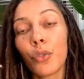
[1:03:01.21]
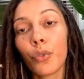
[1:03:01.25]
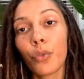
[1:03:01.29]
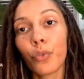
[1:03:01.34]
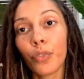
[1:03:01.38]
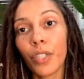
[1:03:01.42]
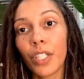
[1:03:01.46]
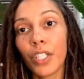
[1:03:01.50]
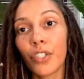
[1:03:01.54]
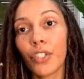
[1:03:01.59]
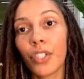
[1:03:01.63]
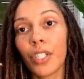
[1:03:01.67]

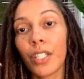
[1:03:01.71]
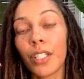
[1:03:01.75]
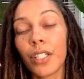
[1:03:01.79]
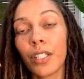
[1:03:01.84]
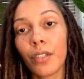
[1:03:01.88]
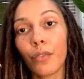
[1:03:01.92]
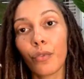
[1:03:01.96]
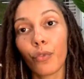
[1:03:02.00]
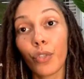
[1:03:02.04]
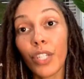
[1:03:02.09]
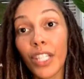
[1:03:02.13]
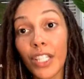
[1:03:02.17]

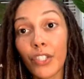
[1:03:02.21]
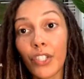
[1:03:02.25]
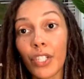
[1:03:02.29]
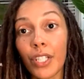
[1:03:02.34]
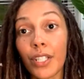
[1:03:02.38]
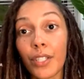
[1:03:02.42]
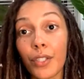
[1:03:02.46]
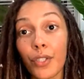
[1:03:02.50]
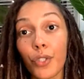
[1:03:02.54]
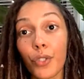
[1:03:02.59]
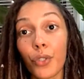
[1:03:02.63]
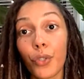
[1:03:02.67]

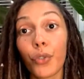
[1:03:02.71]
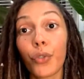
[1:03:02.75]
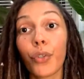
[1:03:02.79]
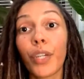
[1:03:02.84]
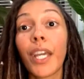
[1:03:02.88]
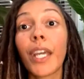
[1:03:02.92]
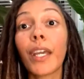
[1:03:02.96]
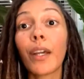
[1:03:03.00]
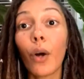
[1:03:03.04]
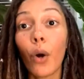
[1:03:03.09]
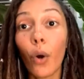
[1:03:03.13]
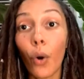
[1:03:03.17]
regions, to
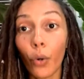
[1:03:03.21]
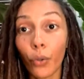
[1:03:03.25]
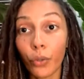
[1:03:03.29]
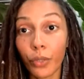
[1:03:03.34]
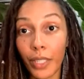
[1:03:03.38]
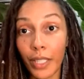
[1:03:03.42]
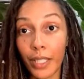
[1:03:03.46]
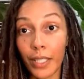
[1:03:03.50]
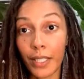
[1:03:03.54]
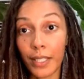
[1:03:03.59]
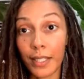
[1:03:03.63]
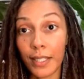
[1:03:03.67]
create
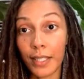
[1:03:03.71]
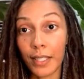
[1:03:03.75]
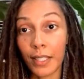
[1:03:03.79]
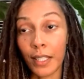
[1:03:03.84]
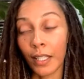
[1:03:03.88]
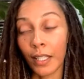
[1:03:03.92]
wholeness.